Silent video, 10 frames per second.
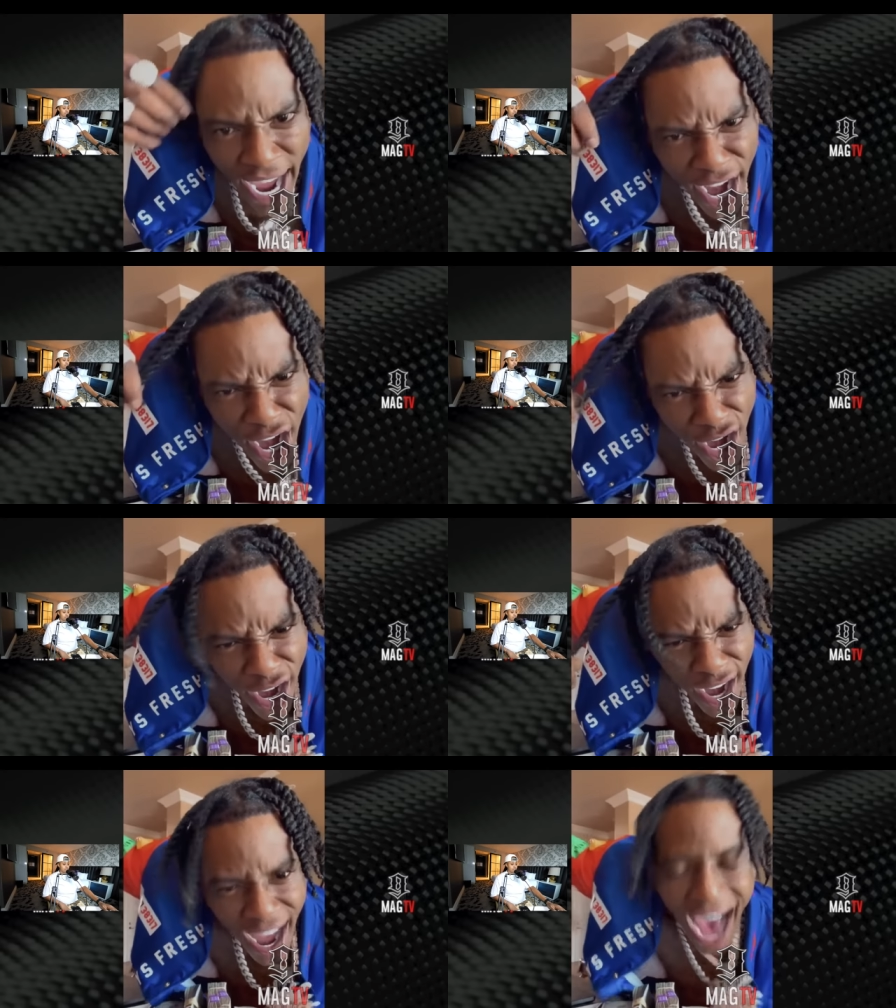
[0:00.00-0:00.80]
my
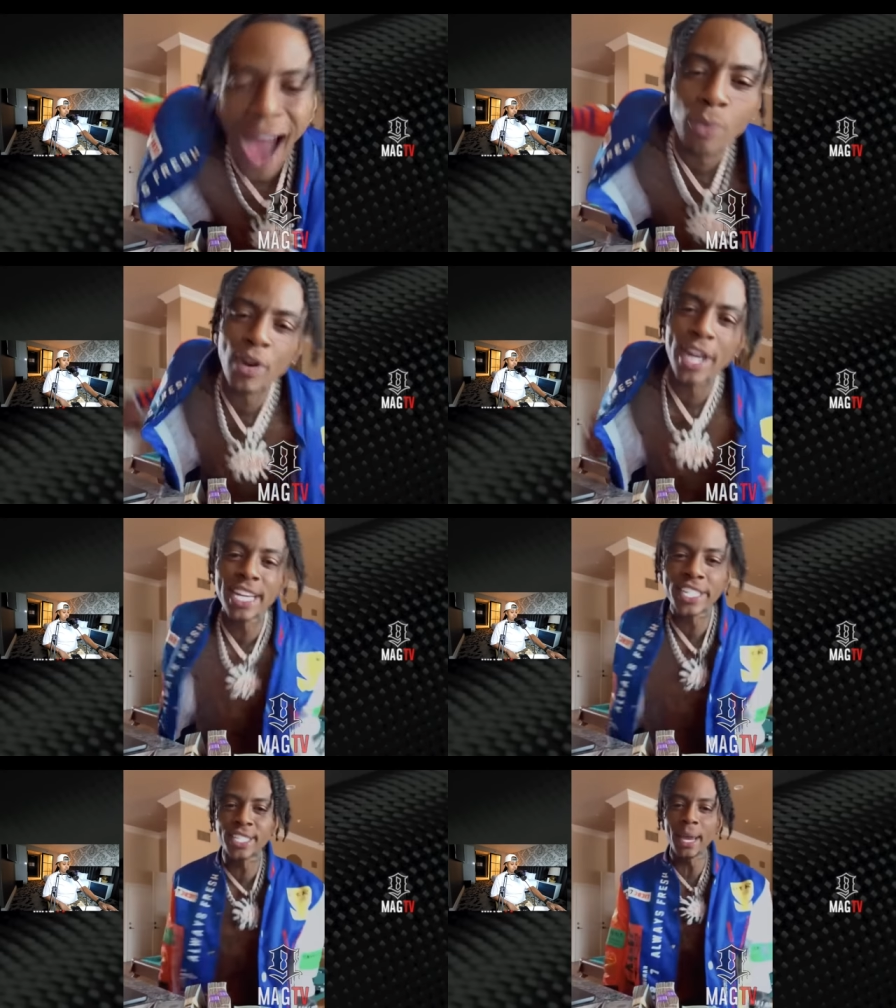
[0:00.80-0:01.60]
hair. I
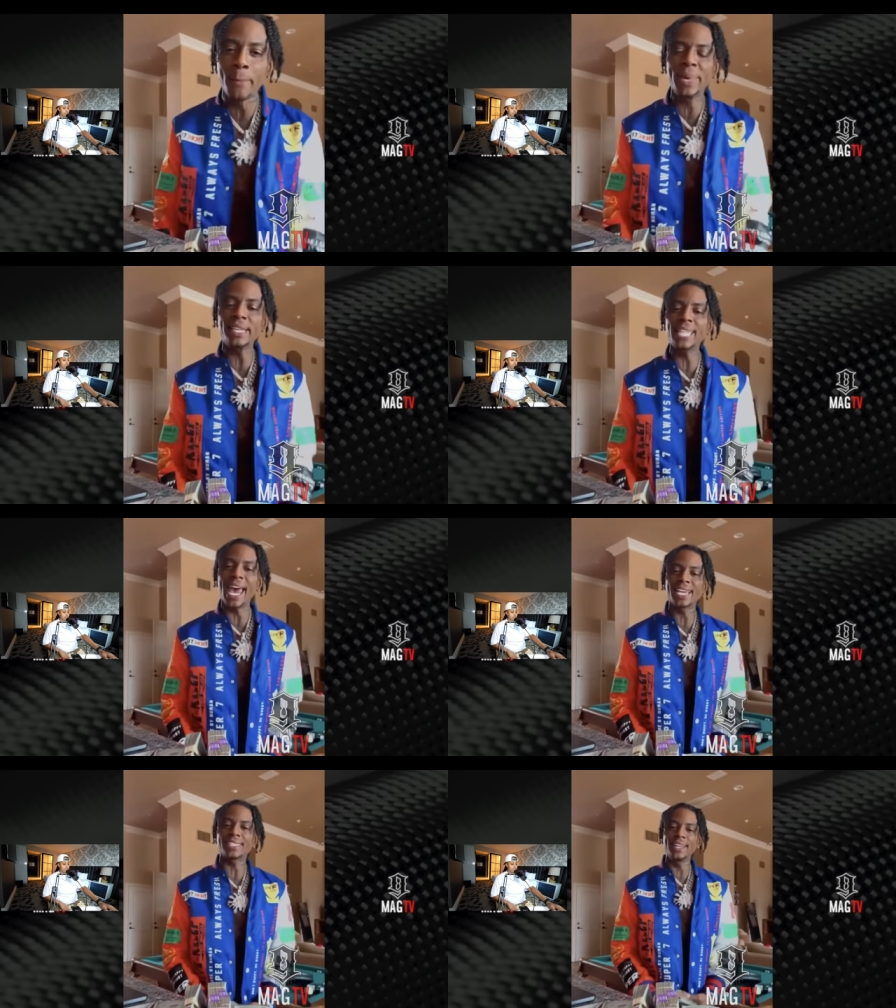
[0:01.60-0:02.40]
run this shit,
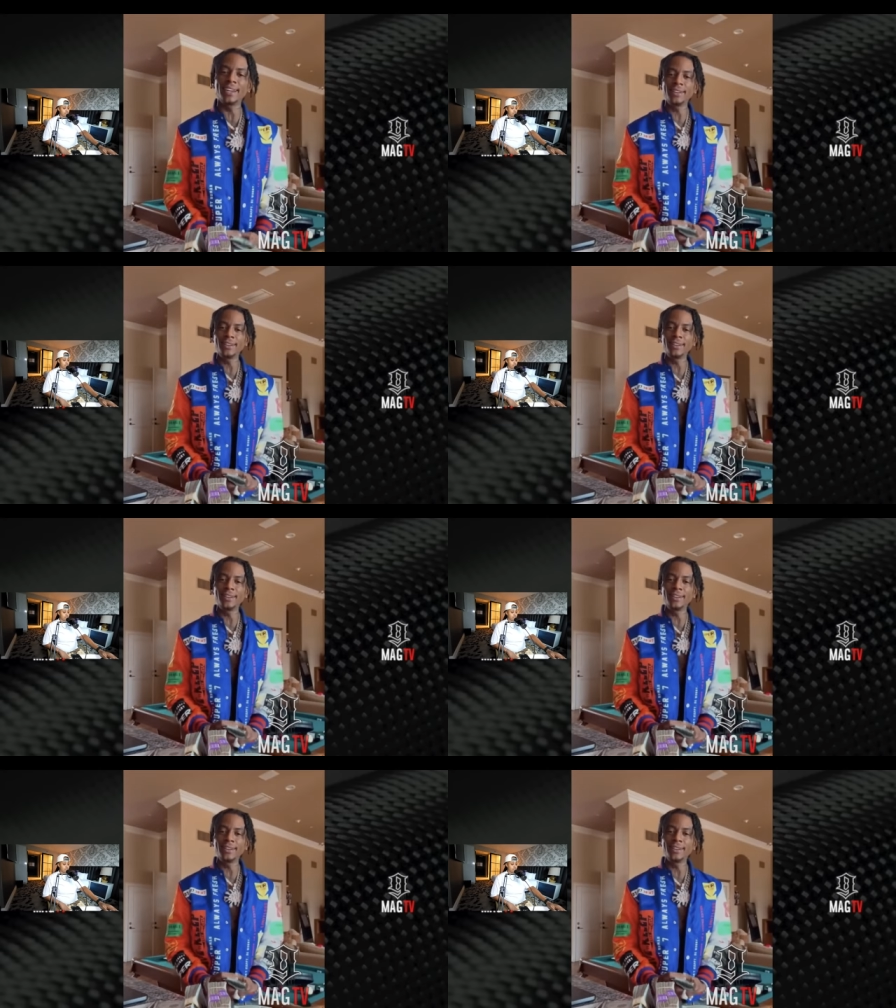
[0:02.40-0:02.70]
bitch ass.